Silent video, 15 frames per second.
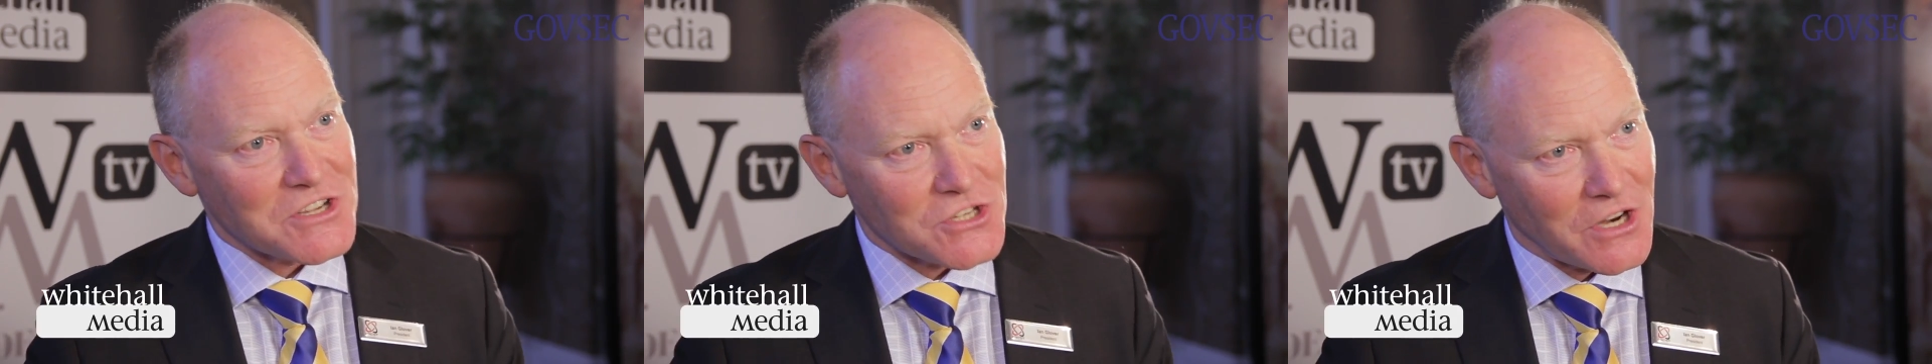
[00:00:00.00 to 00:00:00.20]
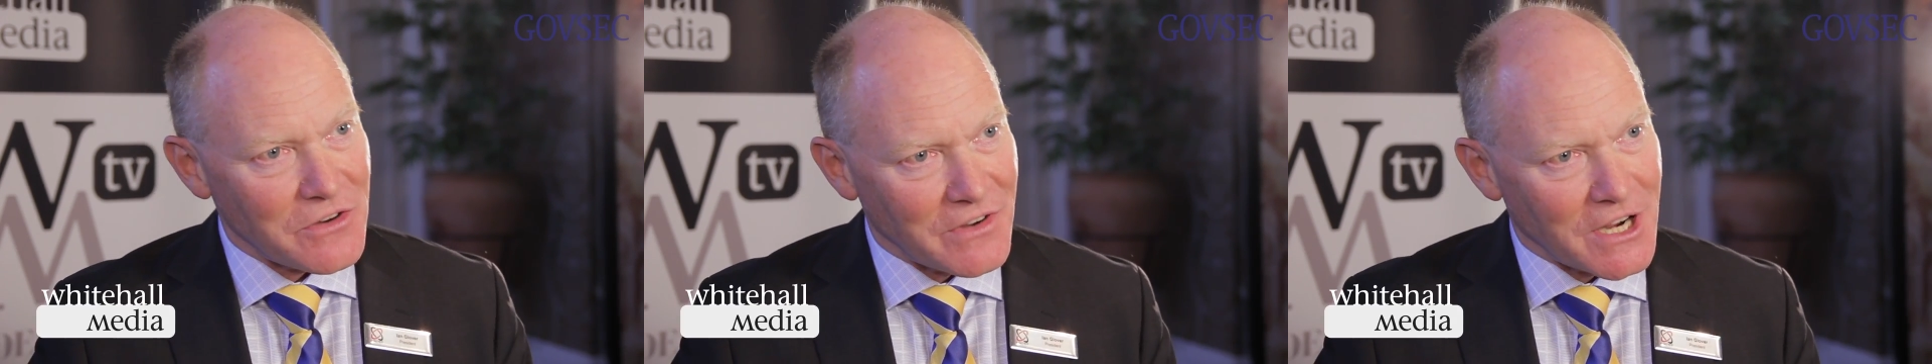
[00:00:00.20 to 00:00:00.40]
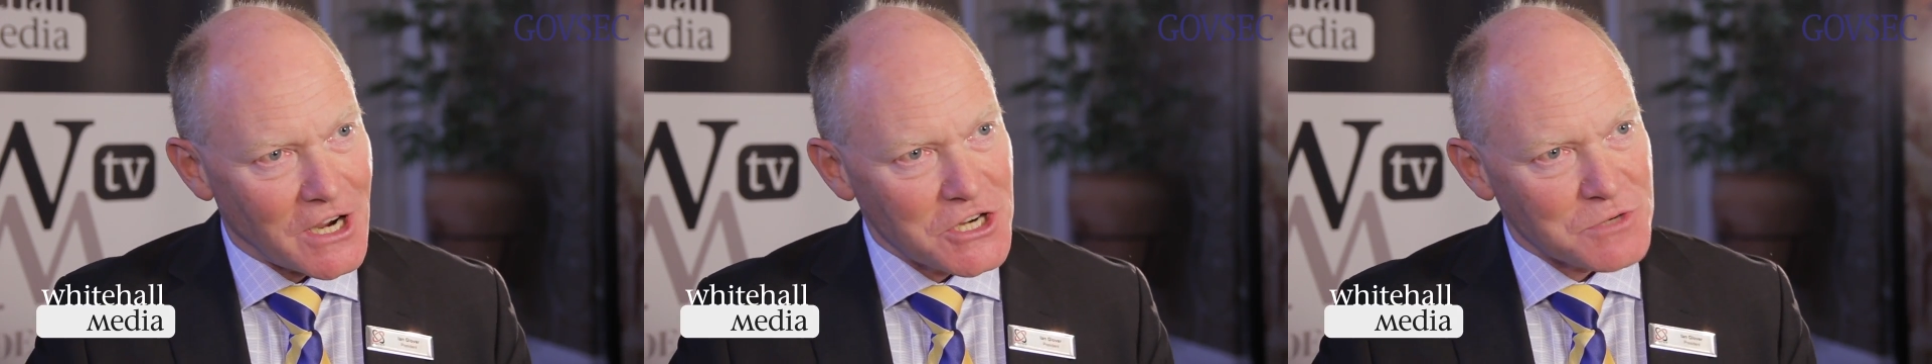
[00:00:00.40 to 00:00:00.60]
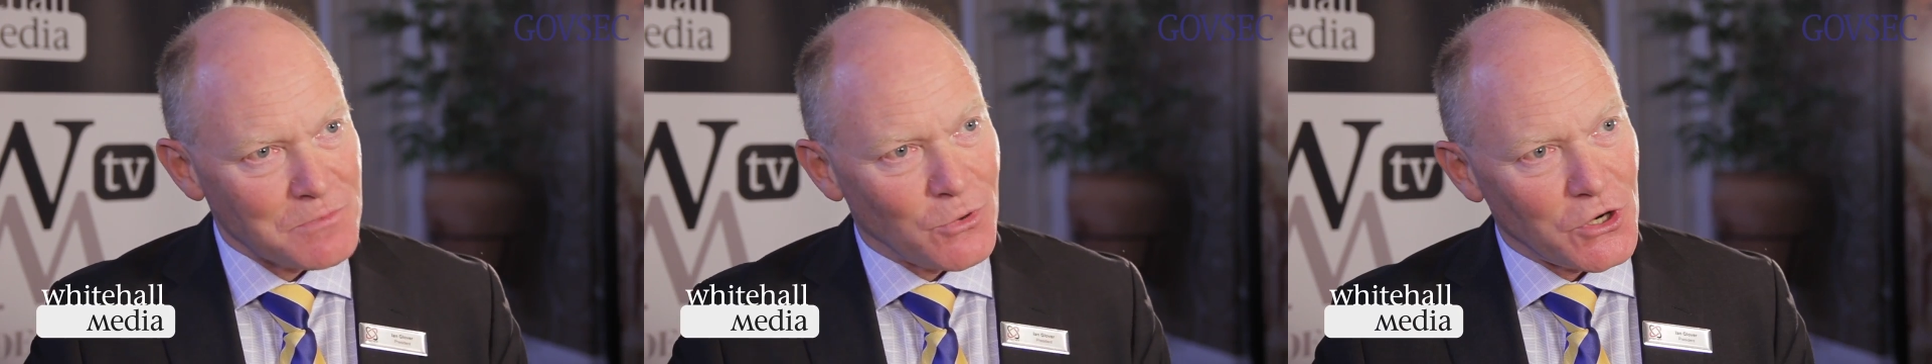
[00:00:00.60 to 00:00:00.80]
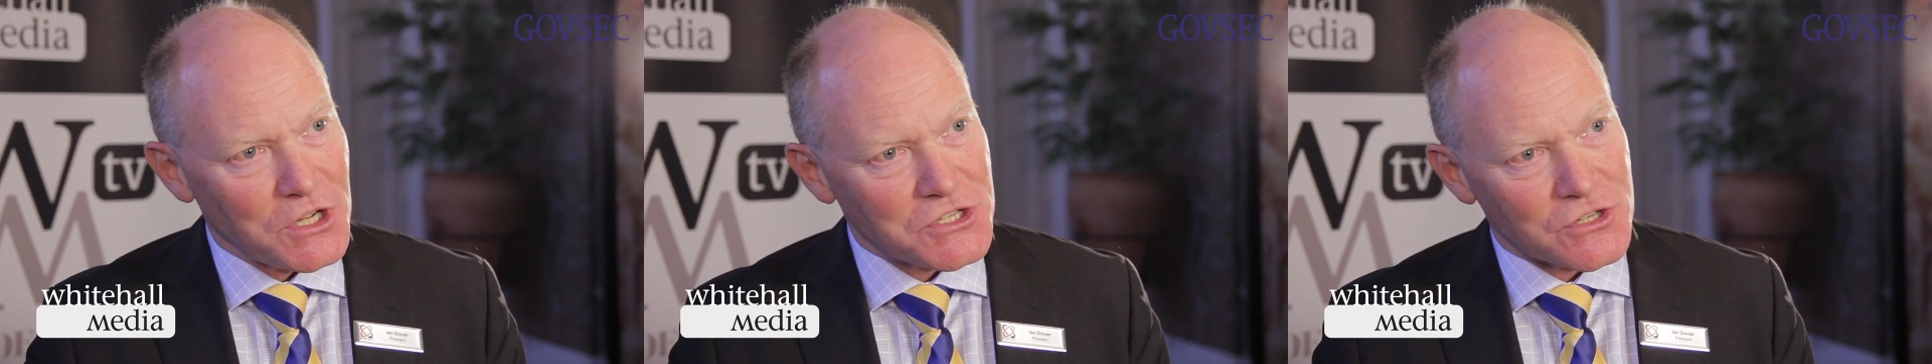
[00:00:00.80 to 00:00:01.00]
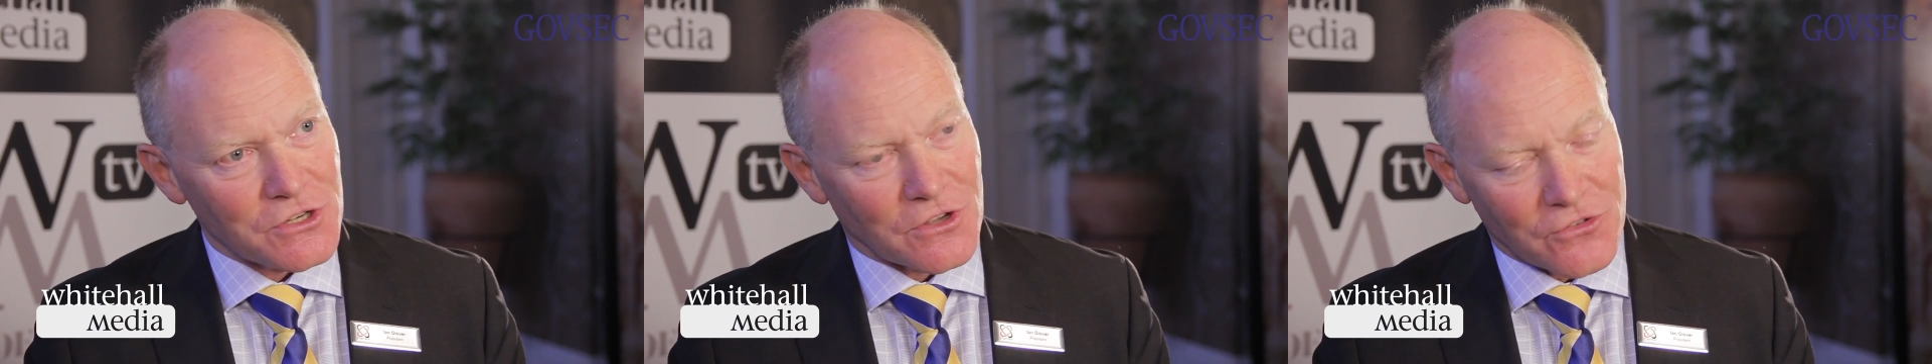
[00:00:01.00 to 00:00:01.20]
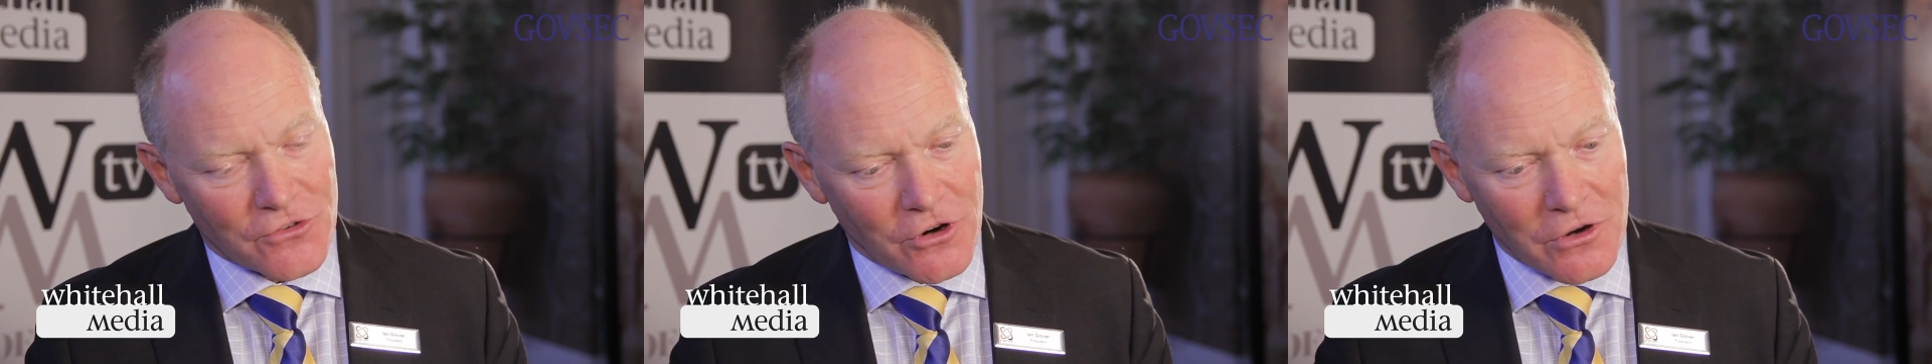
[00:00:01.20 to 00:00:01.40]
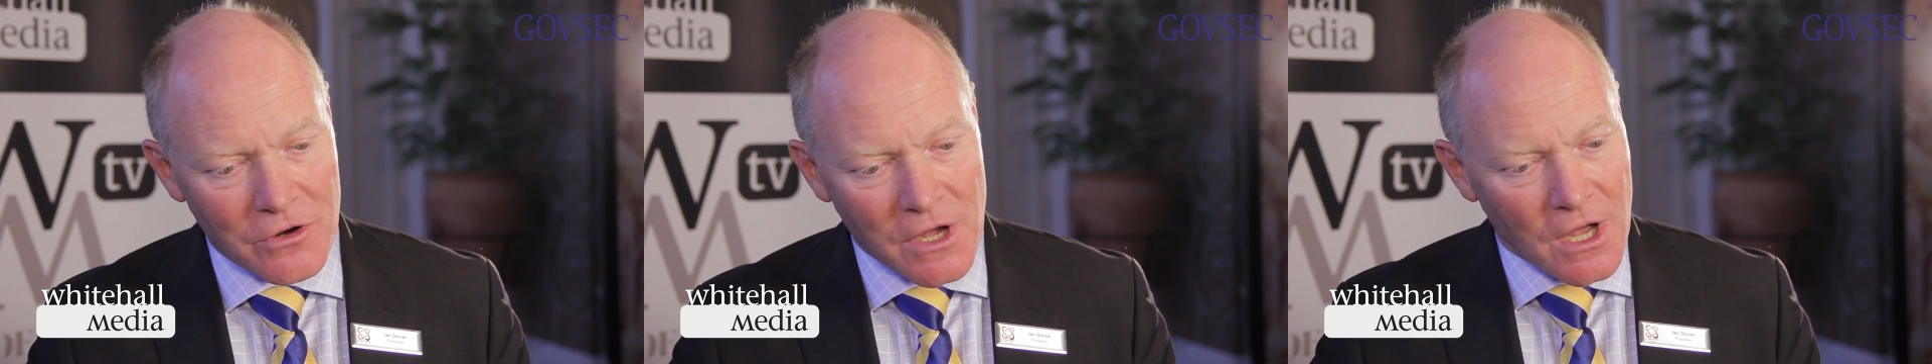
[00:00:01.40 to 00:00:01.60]
certification bodies took
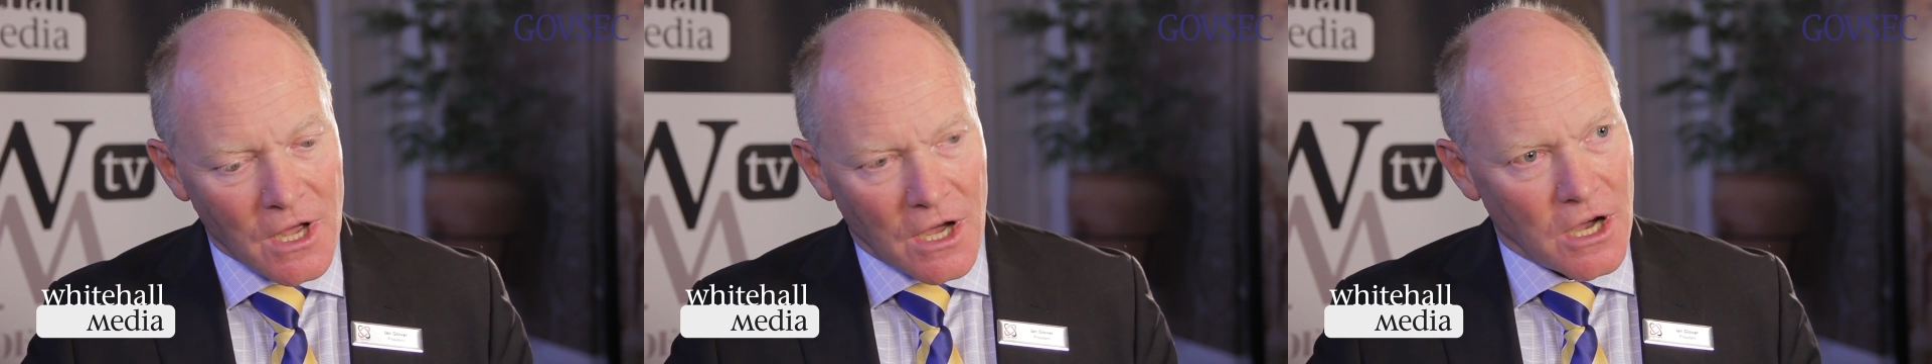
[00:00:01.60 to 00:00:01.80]
through,